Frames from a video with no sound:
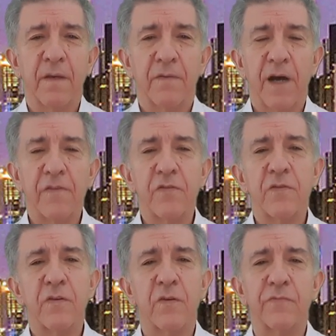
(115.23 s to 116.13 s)

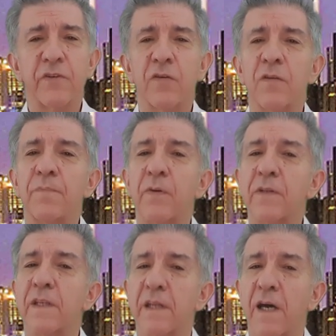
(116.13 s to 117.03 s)
Father Oriol
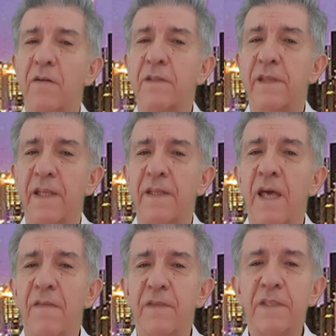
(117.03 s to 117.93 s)
pointed out that
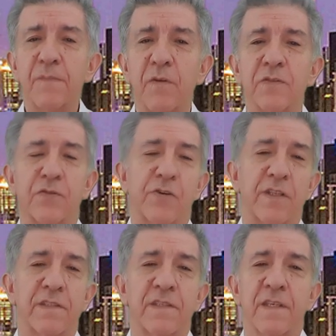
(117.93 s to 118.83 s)
this
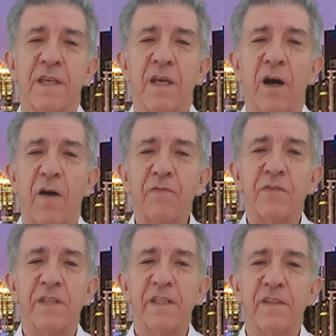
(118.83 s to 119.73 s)
monstrance
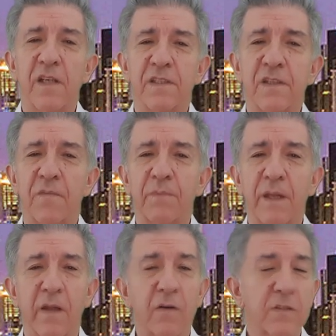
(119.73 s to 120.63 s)
obviously does not
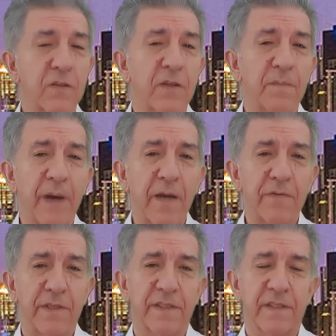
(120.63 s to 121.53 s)
belong to the
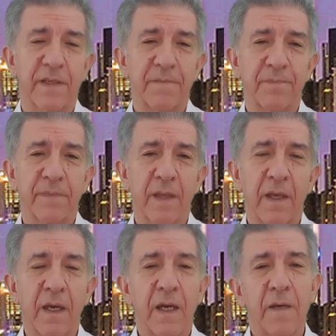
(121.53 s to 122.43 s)
parish,
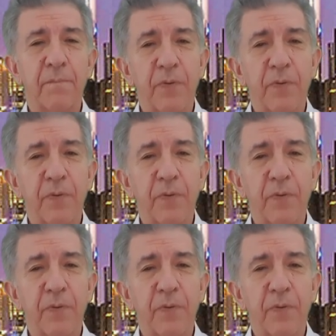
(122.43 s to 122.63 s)
and